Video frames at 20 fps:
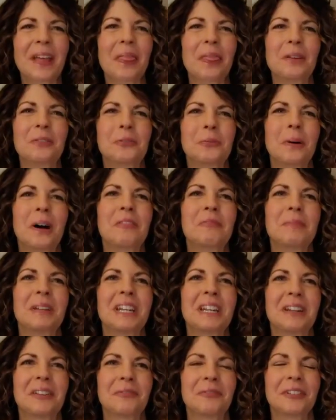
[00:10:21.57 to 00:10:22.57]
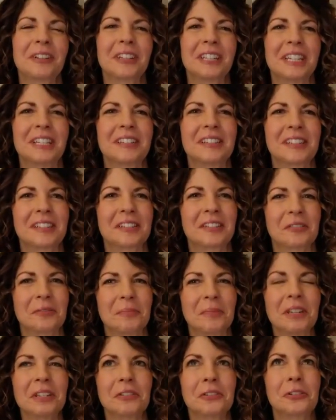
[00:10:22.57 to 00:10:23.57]
The 12 Minute Affiliate System
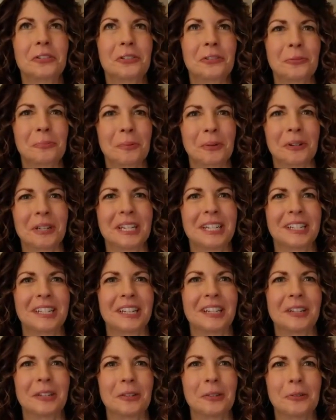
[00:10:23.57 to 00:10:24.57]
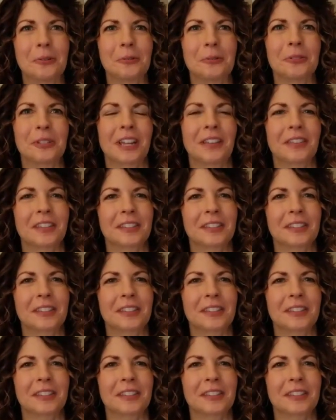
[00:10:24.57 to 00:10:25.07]
is super easy to use and